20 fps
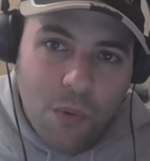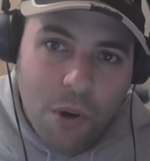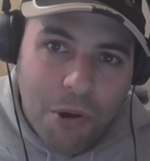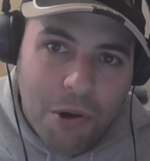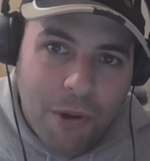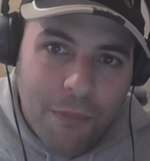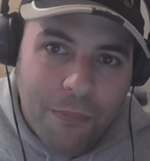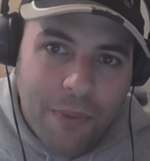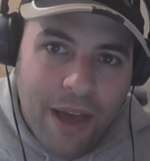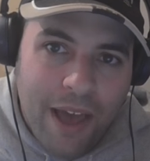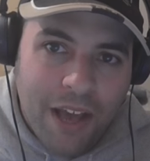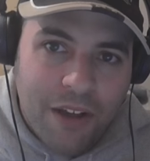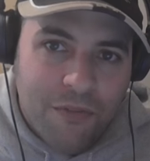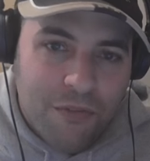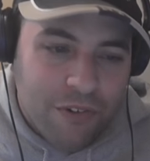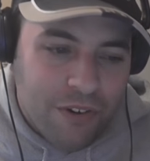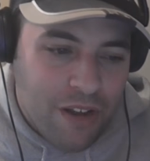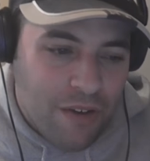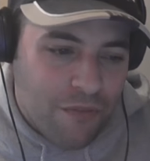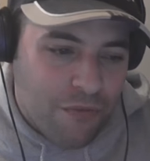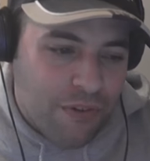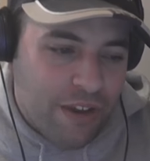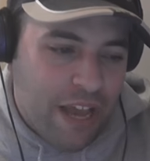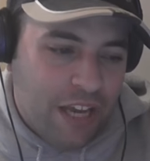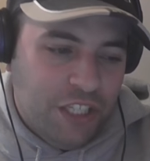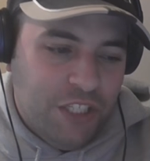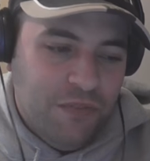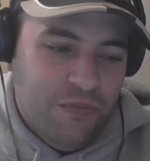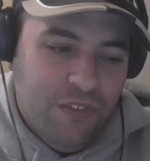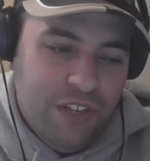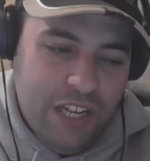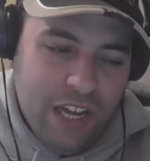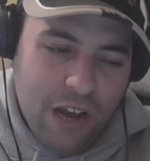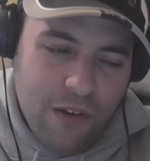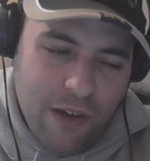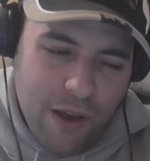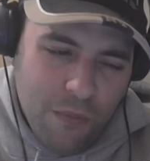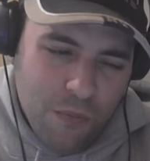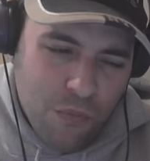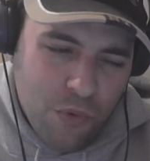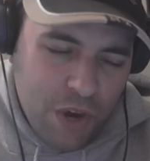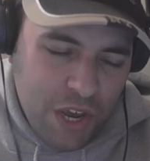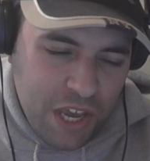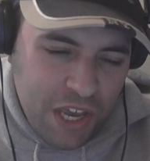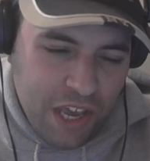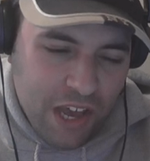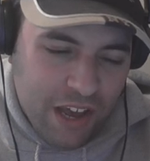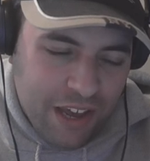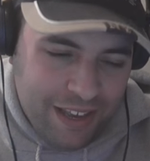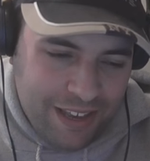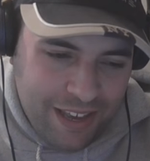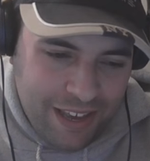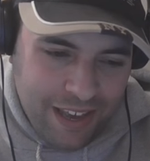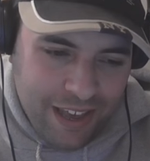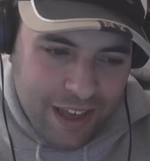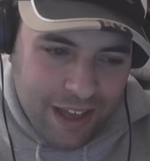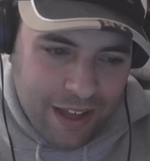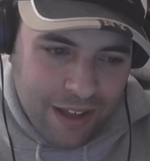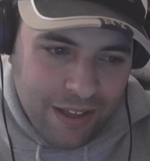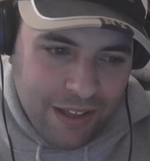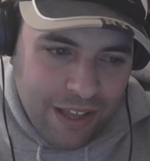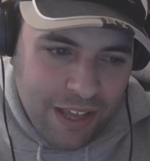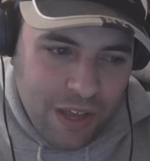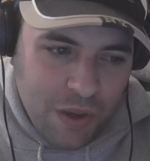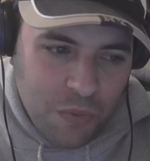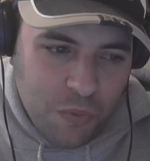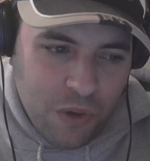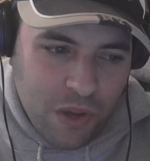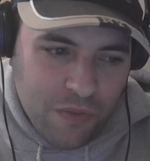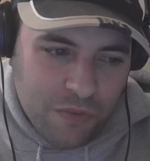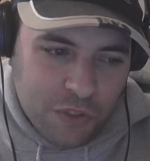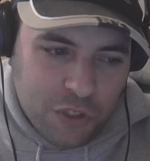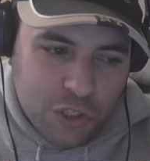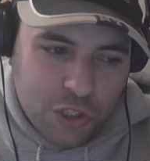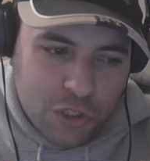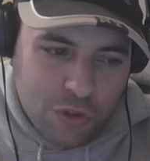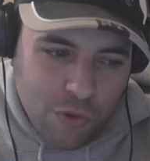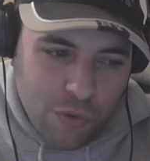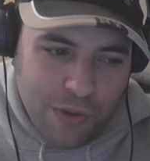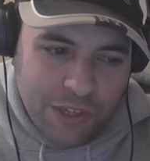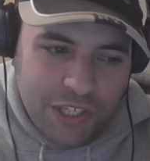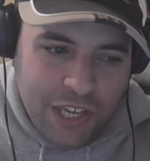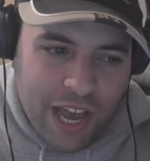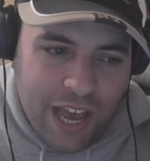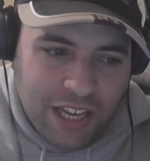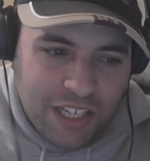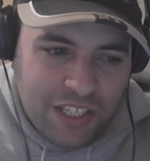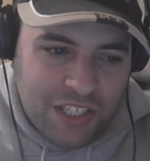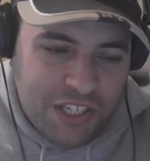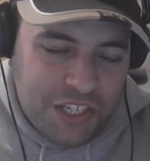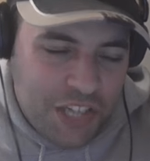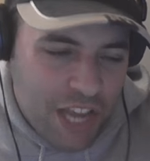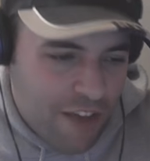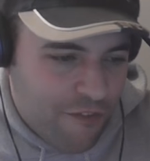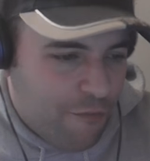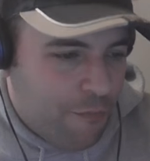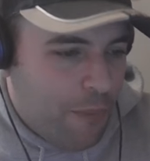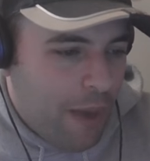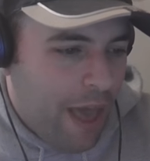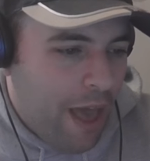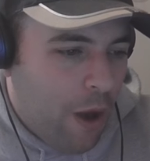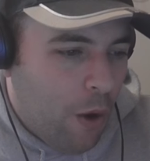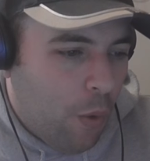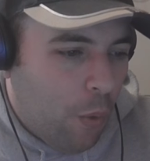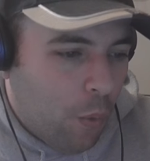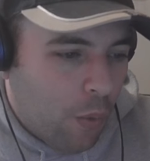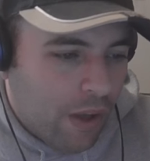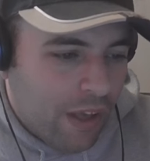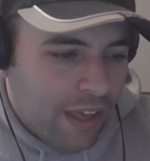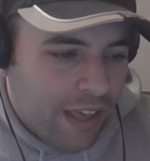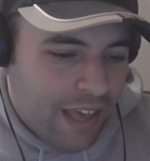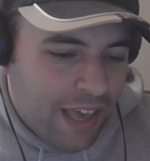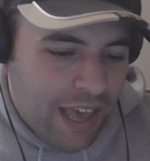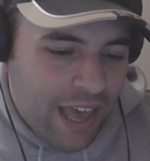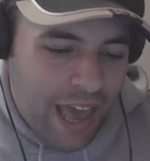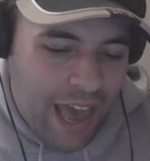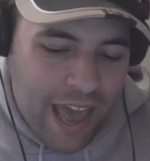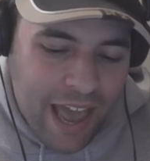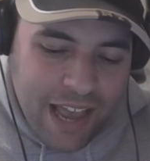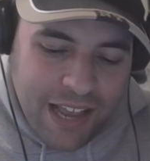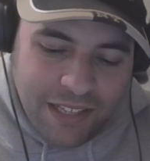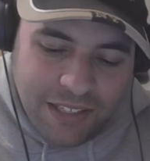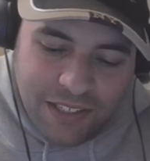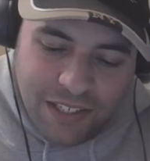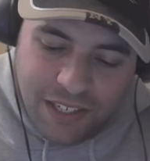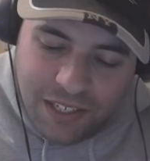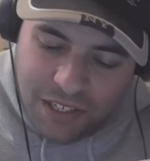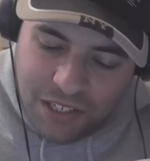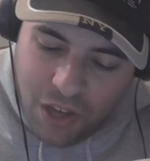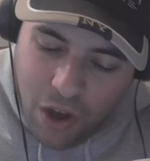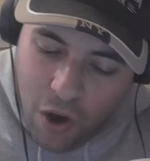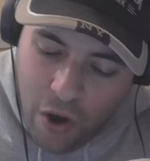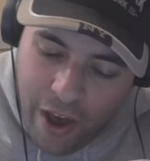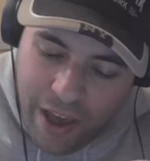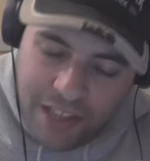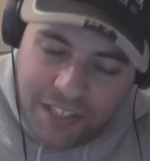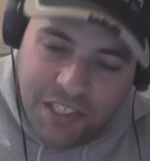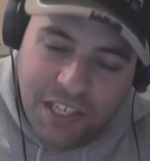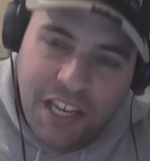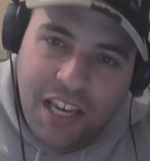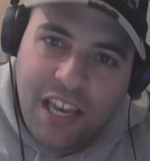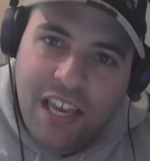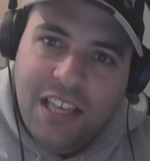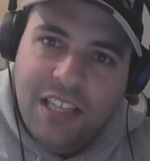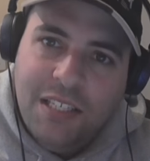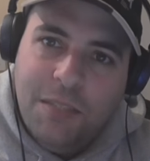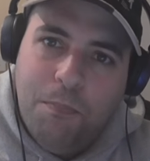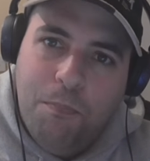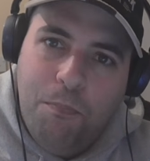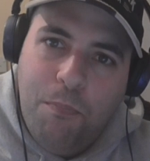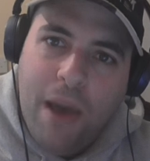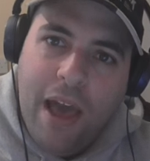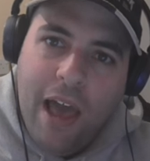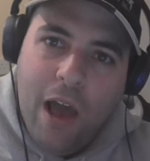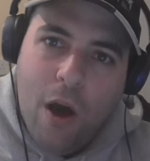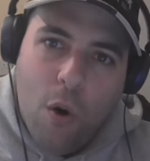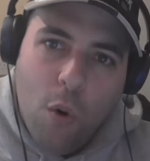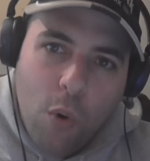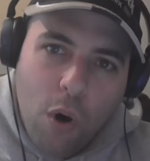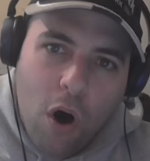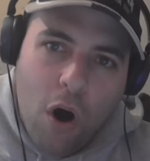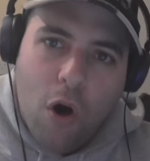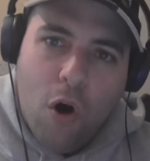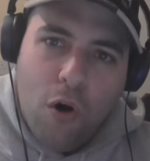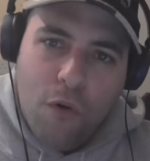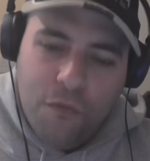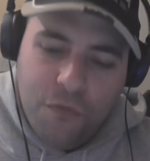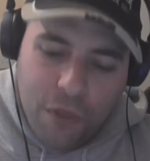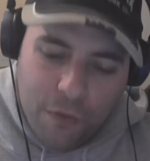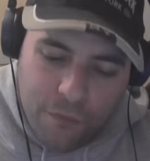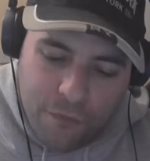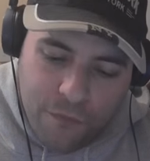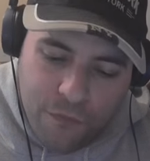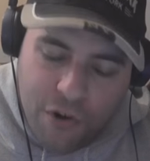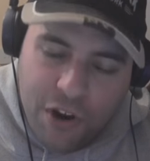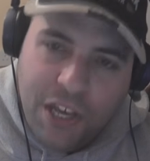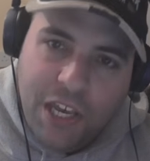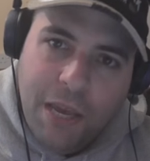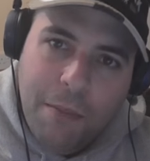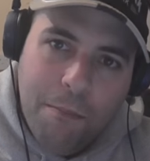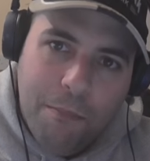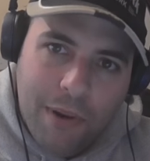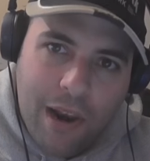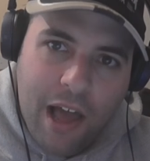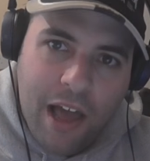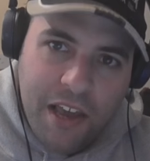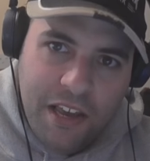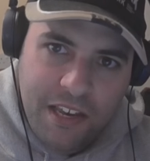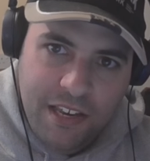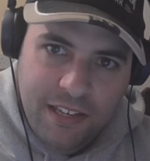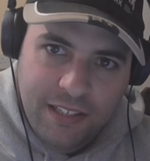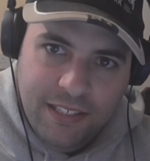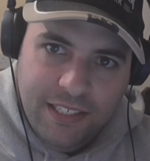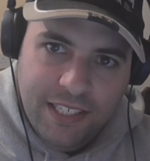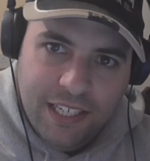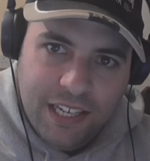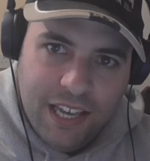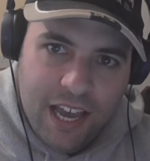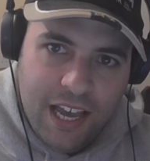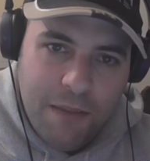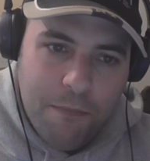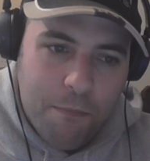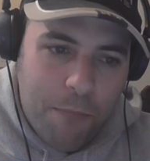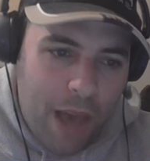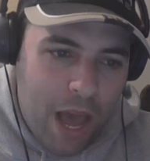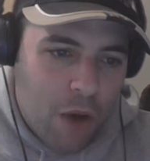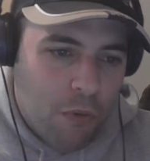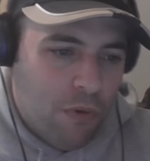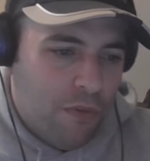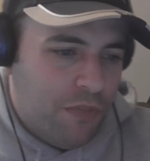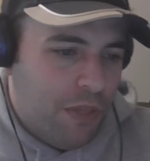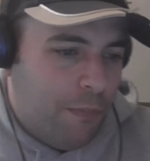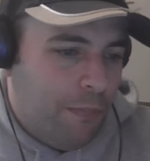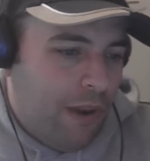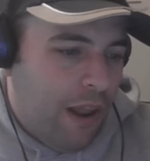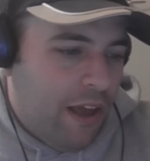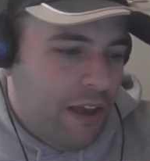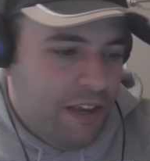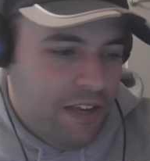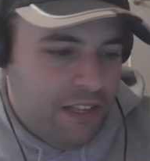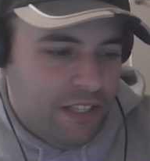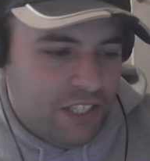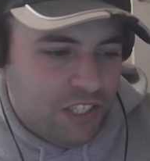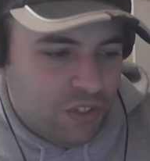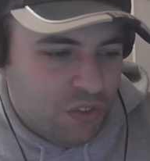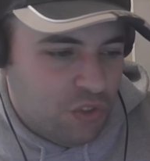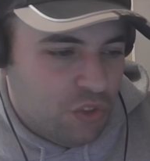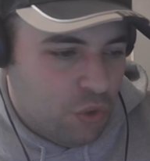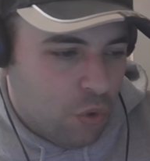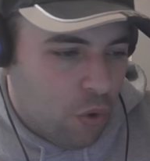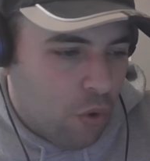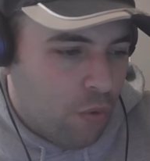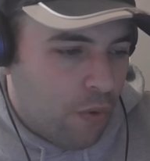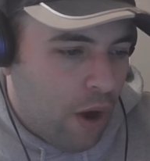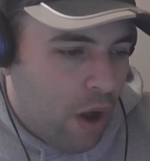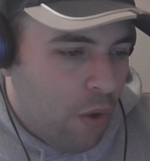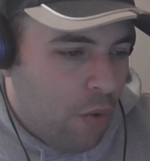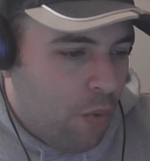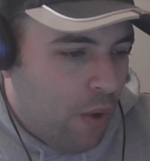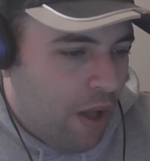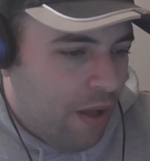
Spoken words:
Welcome back for another reaction video, and we are here with Screw Attack's Death Battle. And guys, it is Battle of the Freaking Blades, okay? Battle of the Blades. Zoro